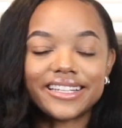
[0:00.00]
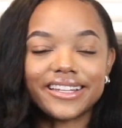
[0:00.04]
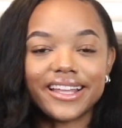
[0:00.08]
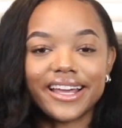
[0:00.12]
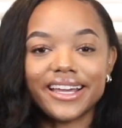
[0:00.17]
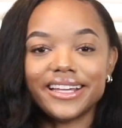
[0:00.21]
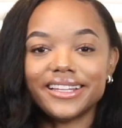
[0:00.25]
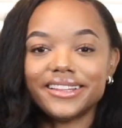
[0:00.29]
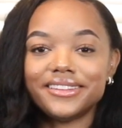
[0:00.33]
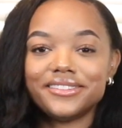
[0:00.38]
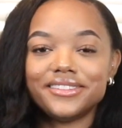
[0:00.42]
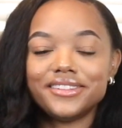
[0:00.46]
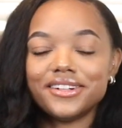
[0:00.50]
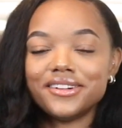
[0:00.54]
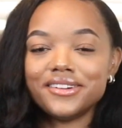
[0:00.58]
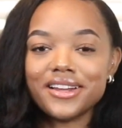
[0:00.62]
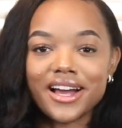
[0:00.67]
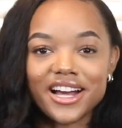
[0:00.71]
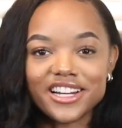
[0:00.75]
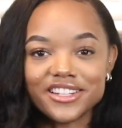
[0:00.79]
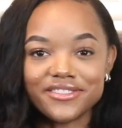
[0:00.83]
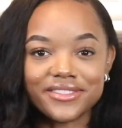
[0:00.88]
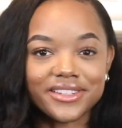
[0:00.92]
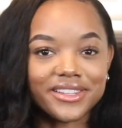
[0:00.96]
and like they're
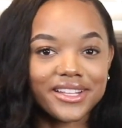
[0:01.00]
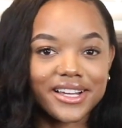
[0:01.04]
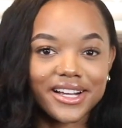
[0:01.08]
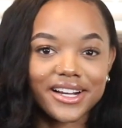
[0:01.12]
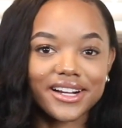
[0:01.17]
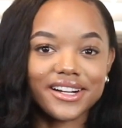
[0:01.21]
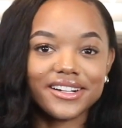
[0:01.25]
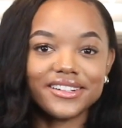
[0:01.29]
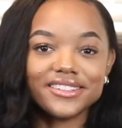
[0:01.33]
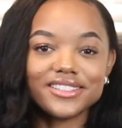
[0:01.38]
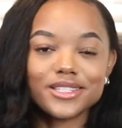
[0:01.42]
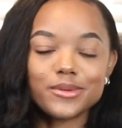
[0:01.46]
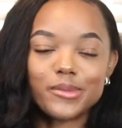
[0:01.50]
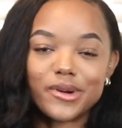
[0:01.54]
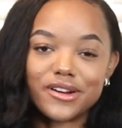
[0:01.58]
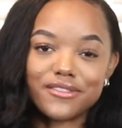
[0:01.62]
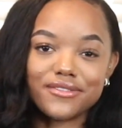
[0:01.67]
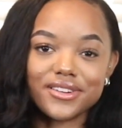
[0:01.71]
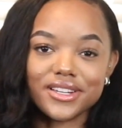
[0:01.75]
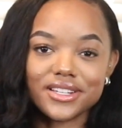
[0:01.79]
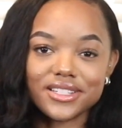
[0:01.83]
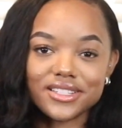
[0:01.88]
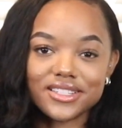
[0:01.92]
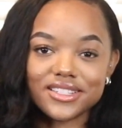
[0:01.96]
not even there. It's
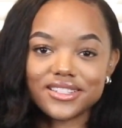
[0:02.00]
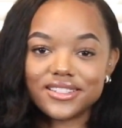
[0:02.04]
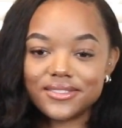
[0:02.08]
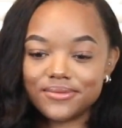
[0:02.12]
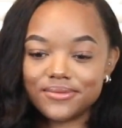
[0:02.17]
perfect.